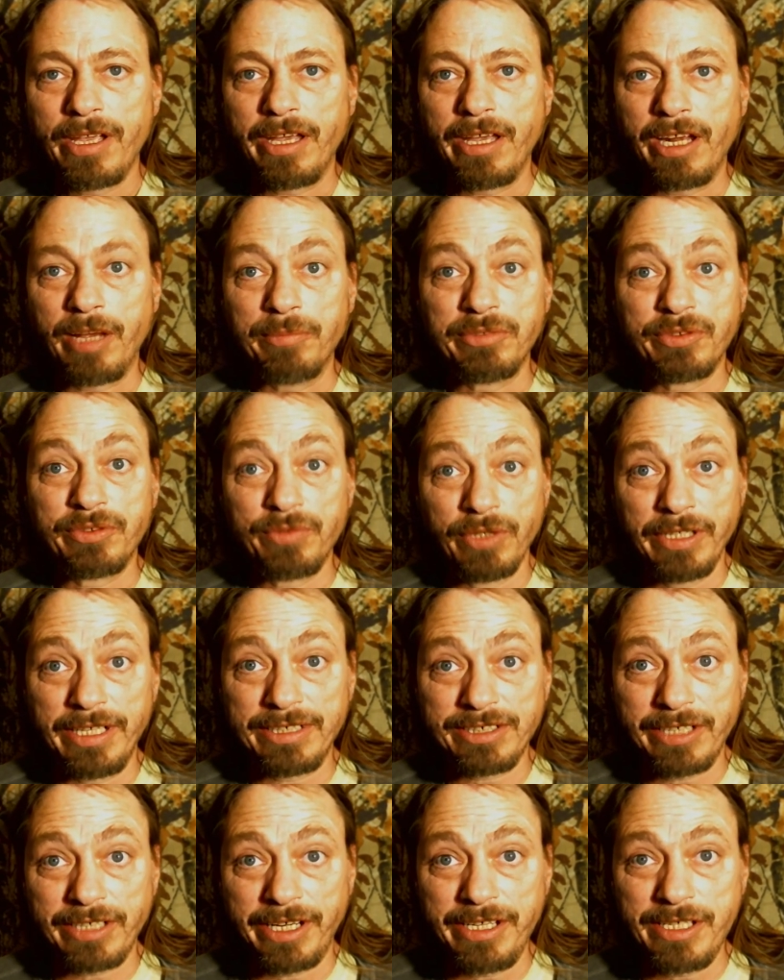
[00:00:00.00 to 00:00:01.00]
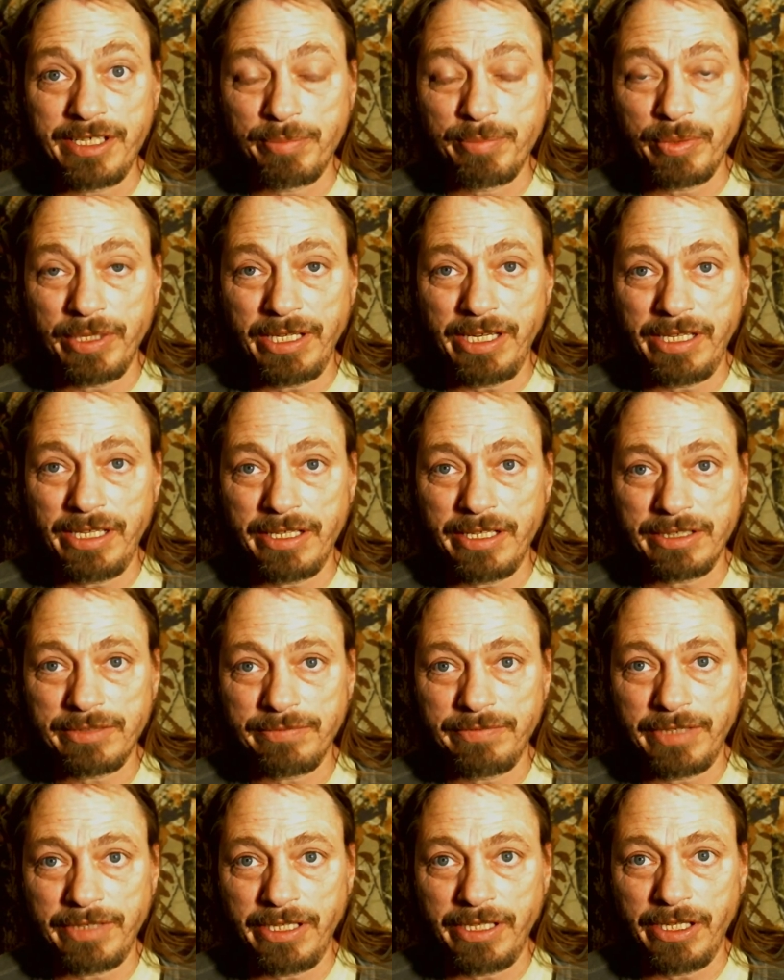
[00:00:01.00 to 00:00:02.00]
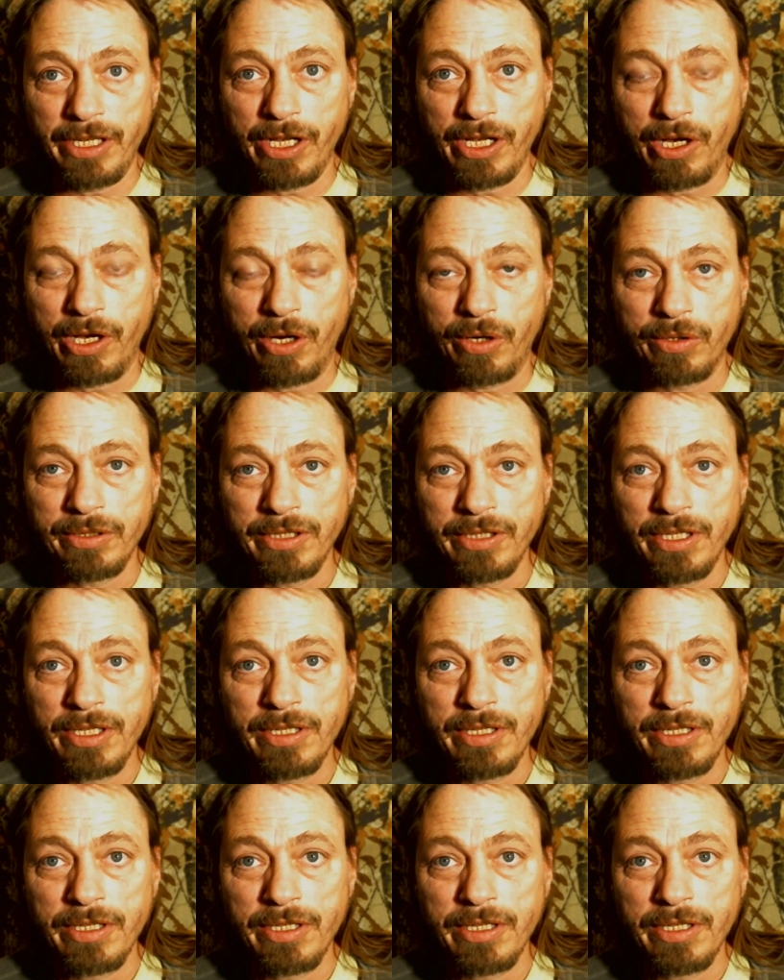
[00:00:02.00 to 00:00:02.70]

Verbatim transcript: And I was really excited to bring you this video.